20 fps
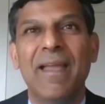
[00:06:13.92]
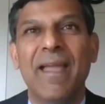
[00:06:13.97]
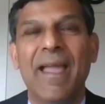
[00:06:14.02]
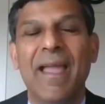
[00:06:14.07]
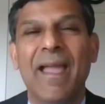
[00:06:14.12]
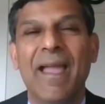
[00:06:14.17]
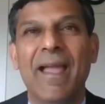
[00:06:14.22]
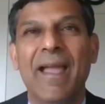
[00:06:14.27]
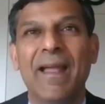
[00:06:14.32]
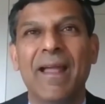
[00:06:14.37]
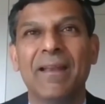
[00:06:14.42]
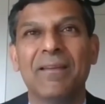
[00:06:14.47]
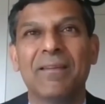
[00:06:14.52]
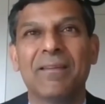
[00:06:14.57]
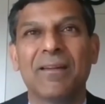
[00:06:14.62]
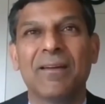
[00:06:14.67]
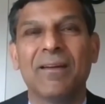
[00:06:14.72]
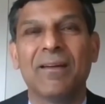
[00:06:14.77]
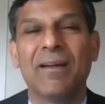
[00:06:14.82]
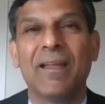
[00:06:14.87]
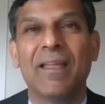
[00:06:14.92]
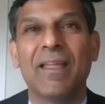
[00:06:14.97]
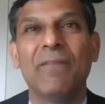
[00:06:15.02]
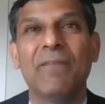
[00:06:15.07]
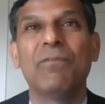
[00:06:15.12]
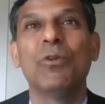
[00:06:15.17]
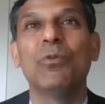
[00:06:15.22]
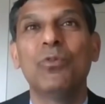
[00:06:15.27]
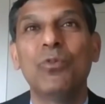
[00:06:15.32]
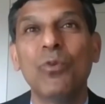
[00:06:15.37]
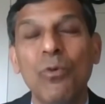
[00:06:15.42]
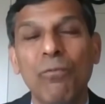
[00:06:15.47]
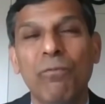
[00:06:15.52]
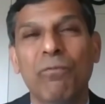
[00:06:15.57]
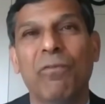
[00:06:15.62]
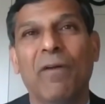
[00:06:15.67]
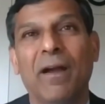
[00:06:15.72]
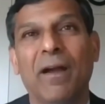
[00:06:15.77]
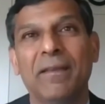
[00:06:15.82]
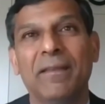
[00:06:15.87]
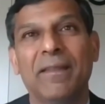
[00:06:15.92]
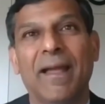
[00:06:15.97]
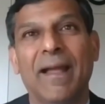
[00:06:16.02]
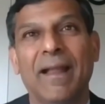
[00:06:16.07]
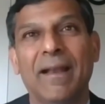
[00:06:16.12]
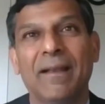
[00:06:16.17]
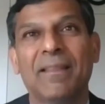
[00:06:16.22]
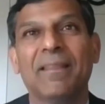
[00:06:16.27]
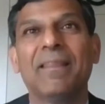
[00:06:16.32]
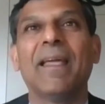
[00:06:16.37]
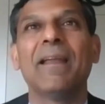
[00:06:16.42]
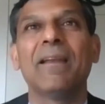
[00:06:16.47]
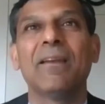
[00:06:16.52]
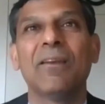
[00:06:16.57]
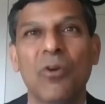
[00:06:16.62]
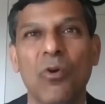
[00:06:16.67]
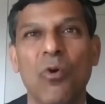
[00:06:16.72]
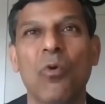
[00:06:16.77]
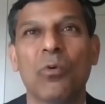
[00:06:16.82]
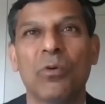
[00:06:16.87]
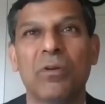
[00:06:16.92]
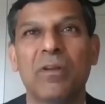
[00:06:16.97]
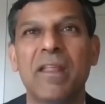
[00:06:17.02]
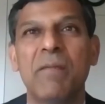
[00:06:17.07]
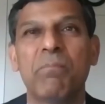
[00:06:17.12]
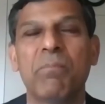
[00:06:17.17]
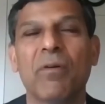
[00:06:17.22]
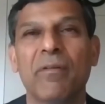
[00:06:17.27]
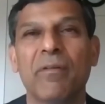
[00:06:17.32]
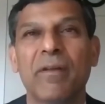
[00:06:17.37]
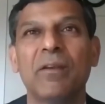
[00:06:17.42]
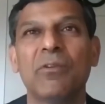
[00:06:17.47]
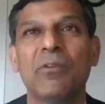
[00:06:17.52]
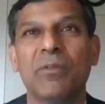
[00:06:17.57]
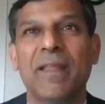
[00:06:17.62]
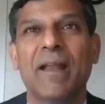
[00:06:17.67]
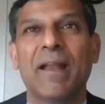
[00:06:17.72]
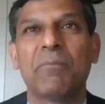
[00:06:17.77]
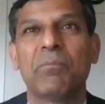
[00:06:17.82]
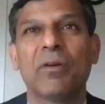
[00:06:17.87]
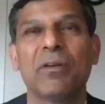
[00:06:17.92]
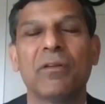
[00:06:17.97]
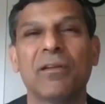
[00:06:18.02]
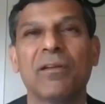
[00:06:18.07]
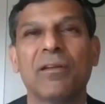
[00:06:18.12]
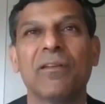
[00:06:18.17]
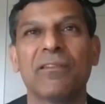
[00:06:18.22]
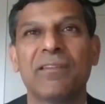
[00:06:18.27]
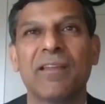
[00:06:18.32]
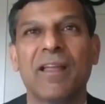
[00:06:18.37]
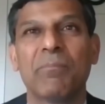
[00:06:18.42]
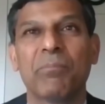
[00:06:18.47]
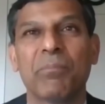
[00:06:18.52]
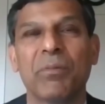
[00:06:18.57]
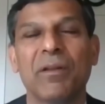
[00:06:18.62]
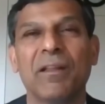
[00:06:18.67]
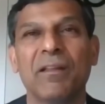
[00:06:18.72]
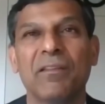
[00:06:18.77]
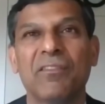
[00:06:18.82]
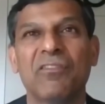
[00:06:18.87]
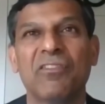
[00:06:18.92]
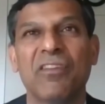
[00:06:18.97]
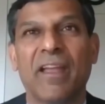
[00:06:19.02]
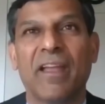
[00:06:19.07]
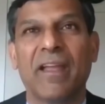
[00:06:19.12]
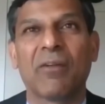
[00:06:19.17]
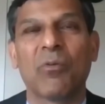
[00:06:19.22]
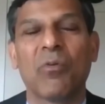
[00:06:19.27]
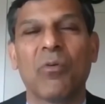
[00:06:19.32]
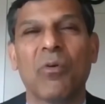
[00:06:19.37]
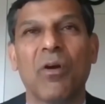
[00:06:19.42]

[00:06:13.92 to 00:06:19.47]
And if you do find that, then go deeper into that particular sample and check